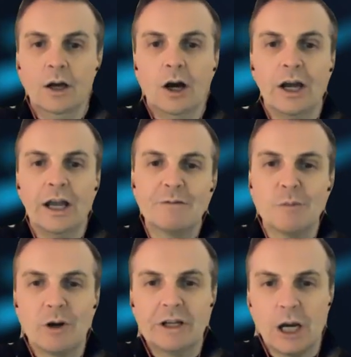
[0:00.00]
Hi
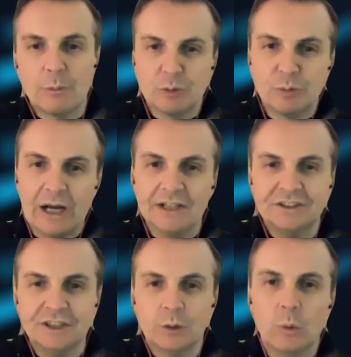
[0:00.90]
everybody, Armored
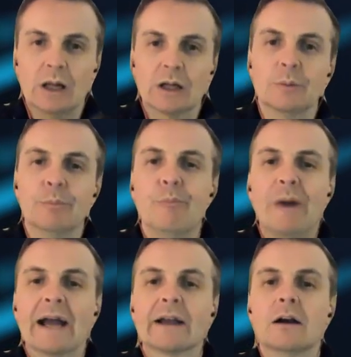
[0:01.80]
Pants here. Welcome
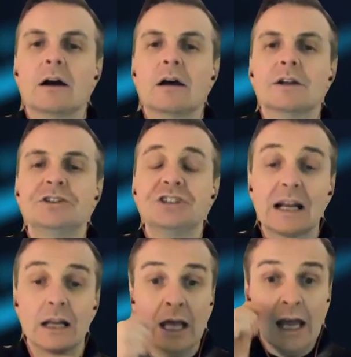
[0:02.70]
back on
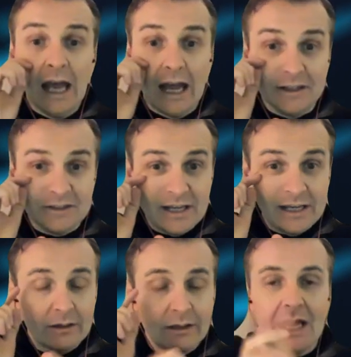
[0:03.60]
channel. And
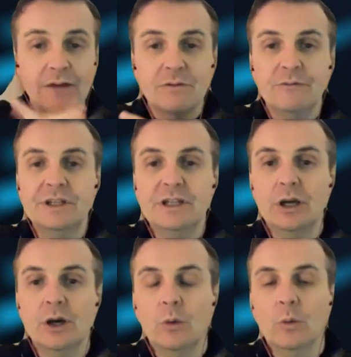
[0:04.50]
today I have a
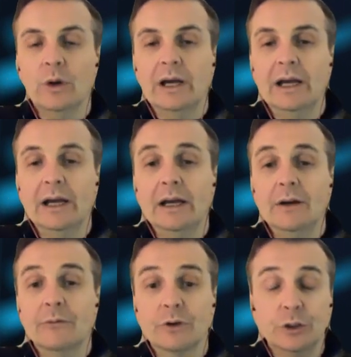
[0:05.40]
video
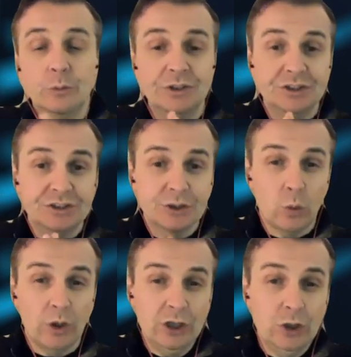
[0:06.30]
for you which is
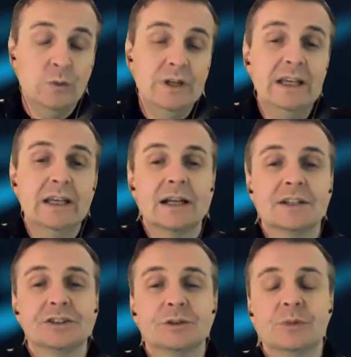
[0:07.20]
quite unique
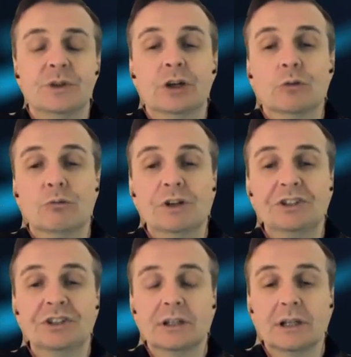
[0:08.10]
and something
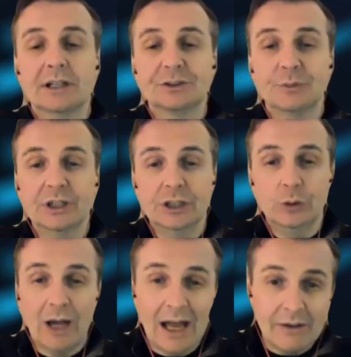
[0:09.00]
original and something you
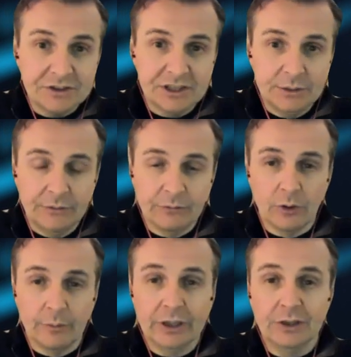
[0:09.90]
haven't seen
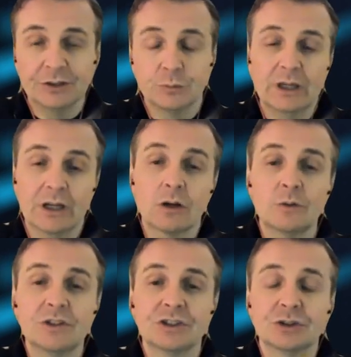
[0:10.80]
before, because we are going
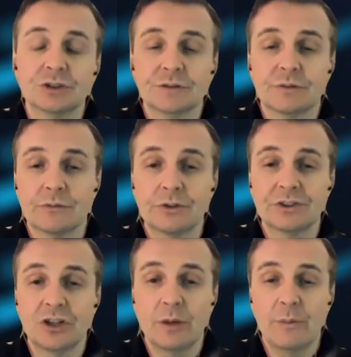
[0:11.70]
to discuss for the
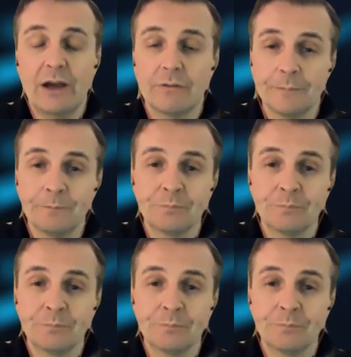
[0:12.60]
first time ever